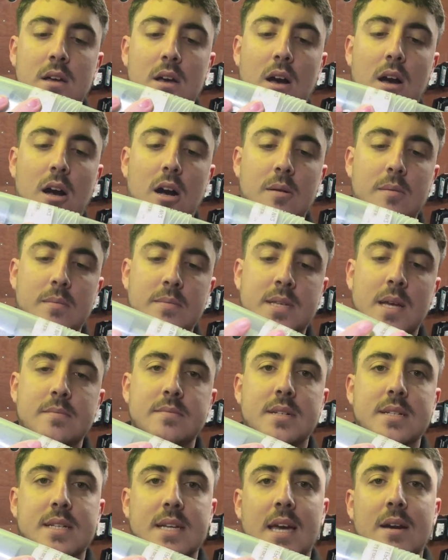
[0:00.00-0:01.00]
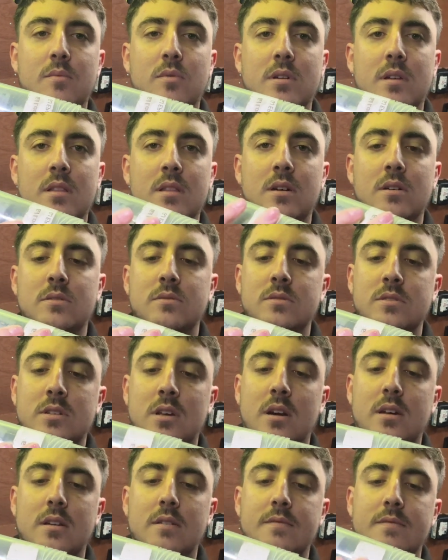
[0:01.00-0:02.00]
I'm tempted to get one of those
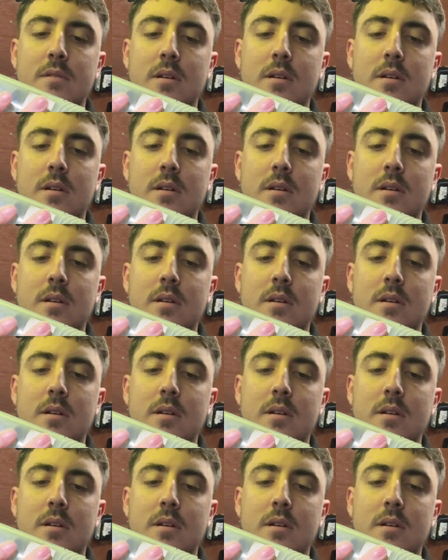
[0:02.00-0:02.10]
kind of